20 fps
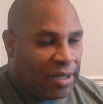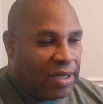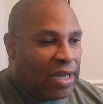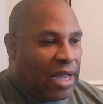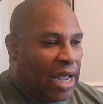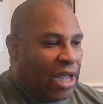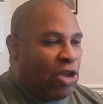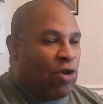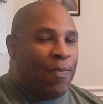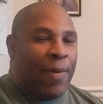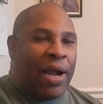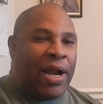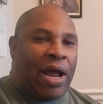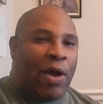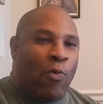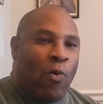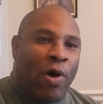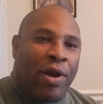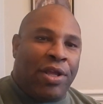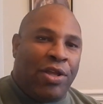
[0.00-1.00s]
and you might
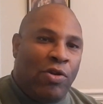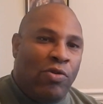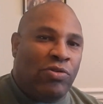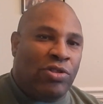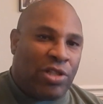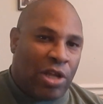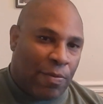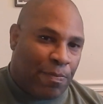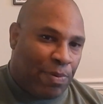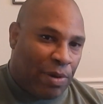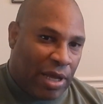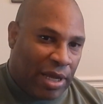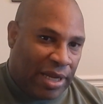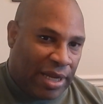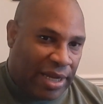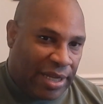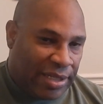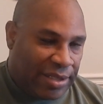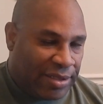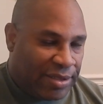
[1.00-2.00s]
not want to use their
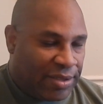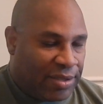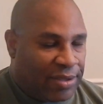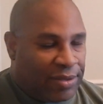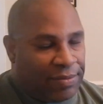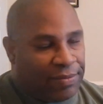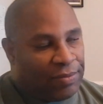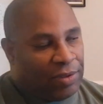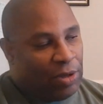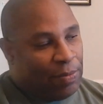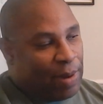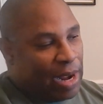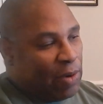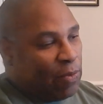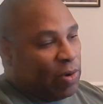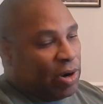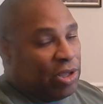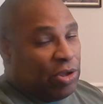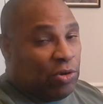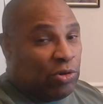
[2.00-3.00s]
plugins. You might
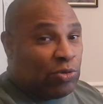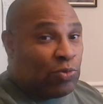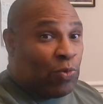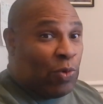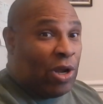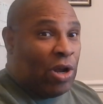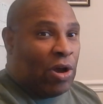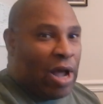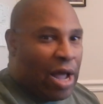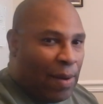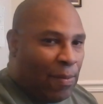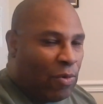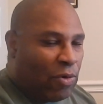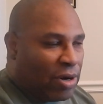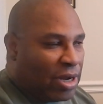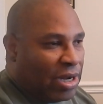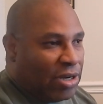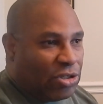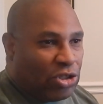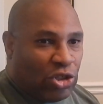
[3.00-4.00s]
want to use real outboard
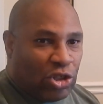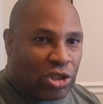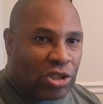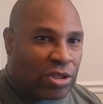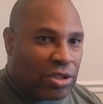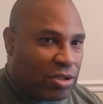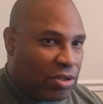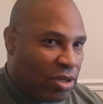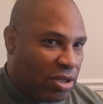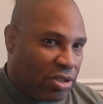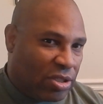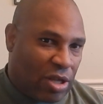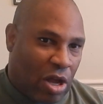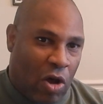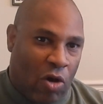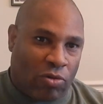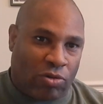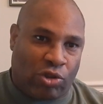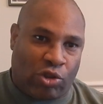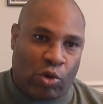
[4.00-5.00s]
gear. It's
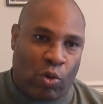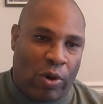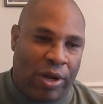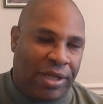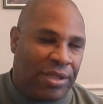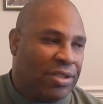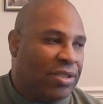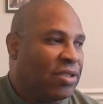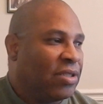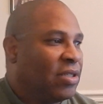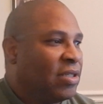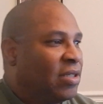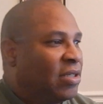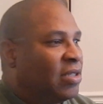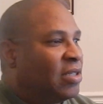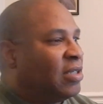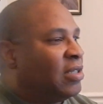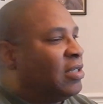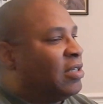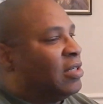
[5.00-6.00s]
all choice.
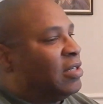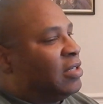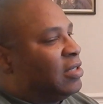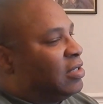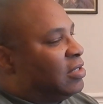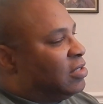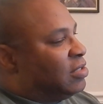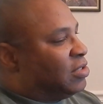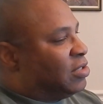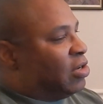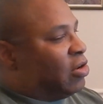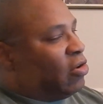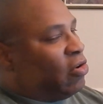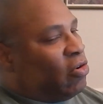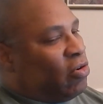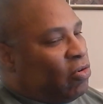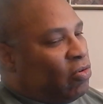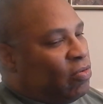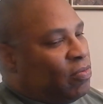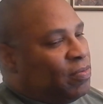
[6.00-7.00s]

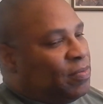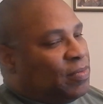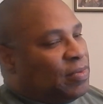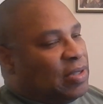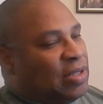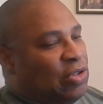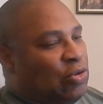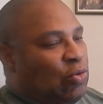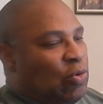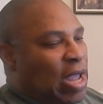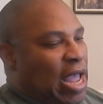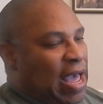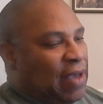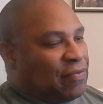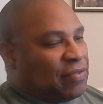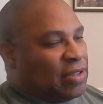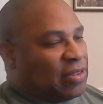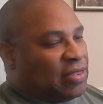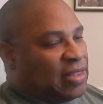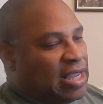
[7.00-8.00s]
So you have
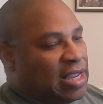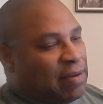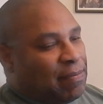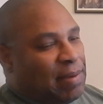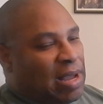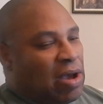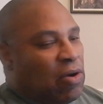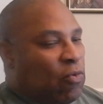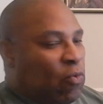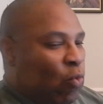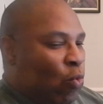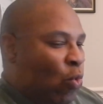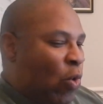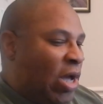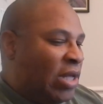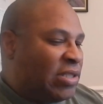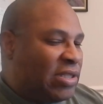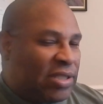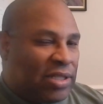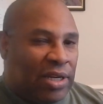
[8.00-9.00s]
to think about
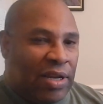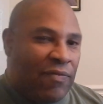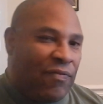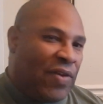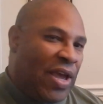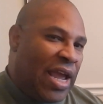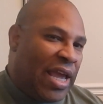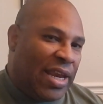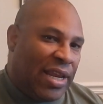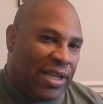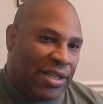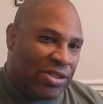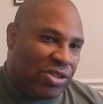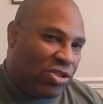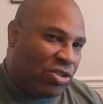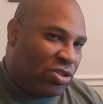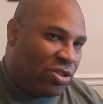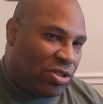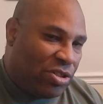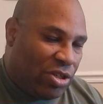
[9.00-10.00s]
what's an
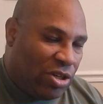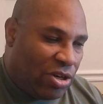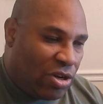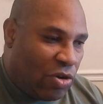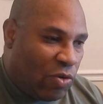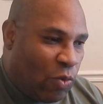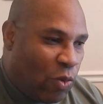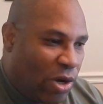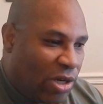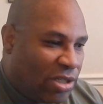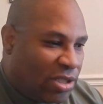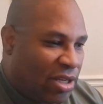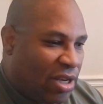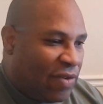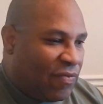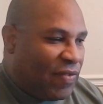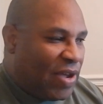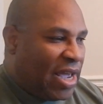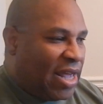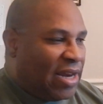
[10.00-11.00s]
advantage. What is the
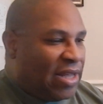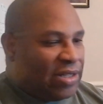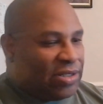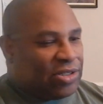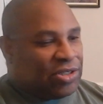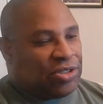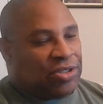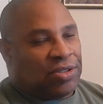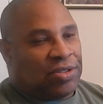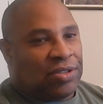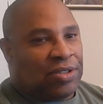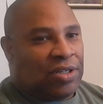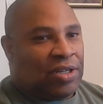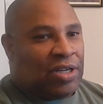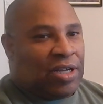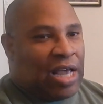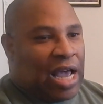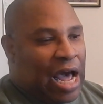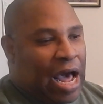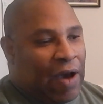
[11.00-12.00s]
advantage?
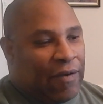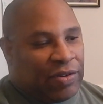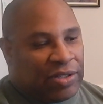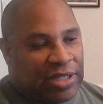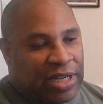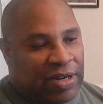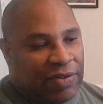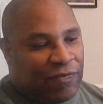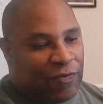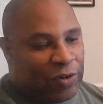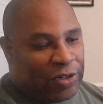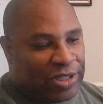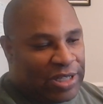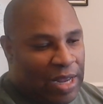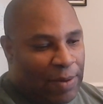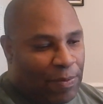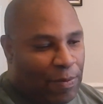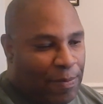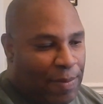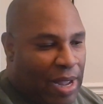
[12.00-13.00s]
Obviously, for
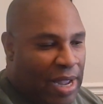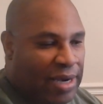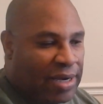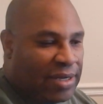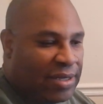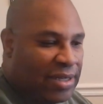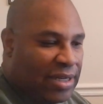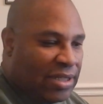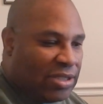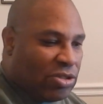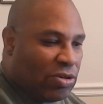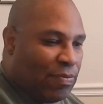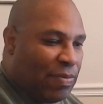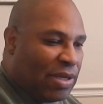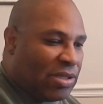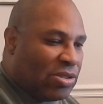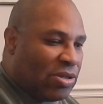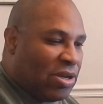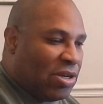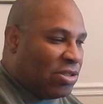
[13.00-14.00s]
example, my digital
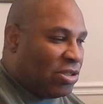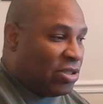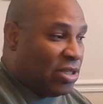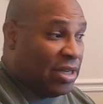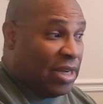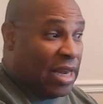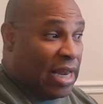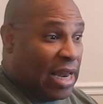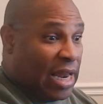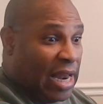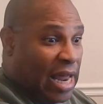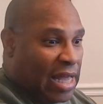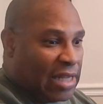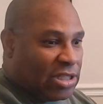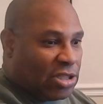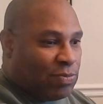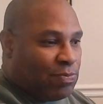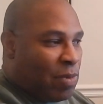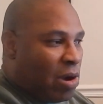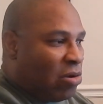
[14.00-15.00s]
mixer here is a lot
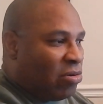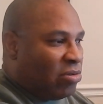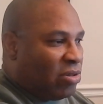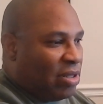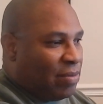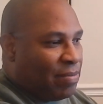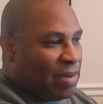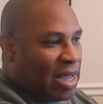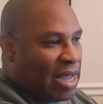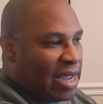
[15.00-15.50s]
smaller than